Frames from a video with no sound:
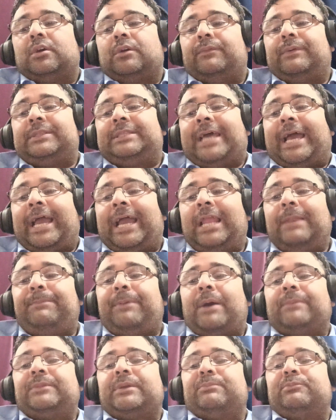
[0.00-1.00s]
With the
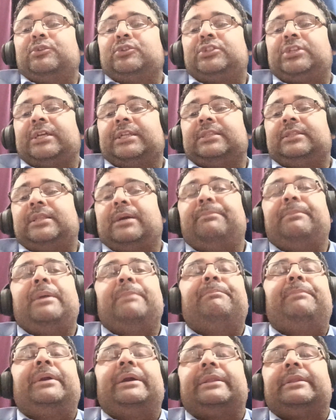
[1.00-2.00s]
help of the motion, the
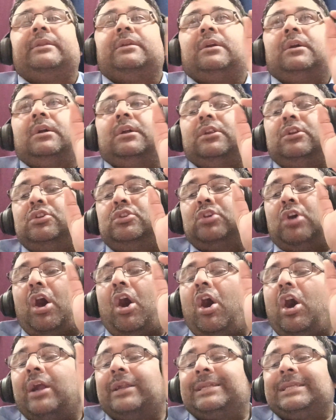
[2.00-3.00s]
member
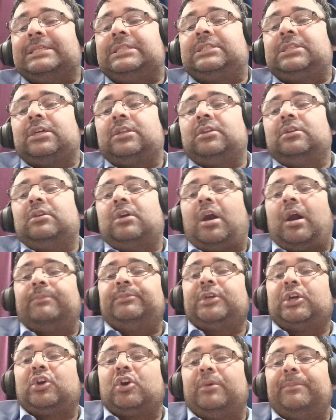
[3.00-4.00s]
draw attention
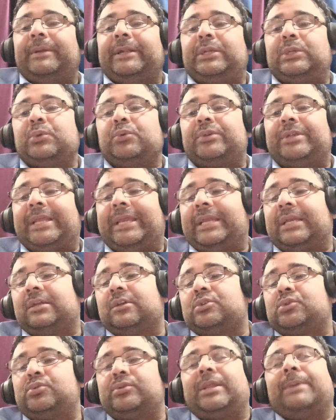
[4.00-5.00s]
of the government to
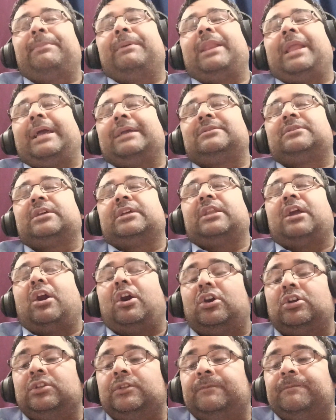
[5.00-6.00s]
take suitable action
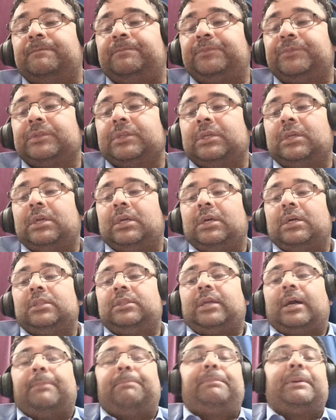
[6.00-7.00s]
on
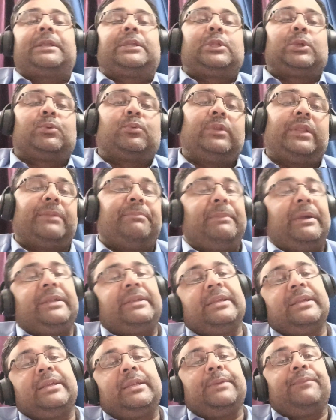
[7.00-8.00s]
the particular
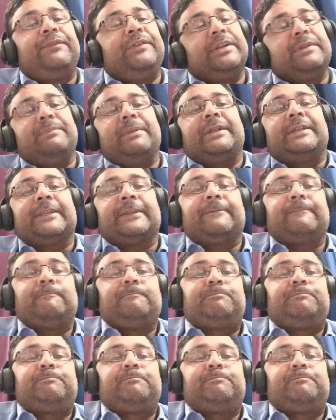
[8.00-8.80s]
matter, different matter.